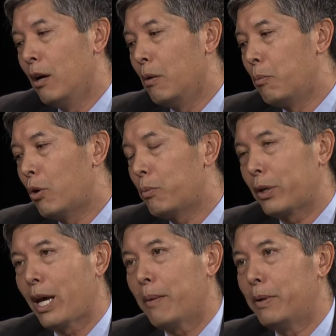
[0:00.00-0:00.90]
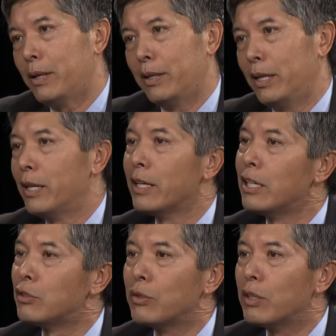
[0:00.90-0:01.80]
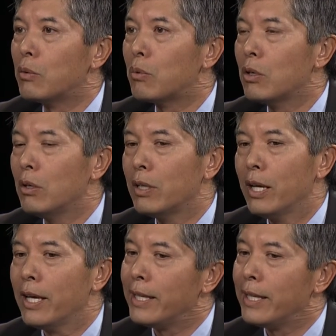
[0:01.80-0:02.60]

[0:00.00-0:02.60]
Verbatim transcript: uh, more per capita than any country in the world,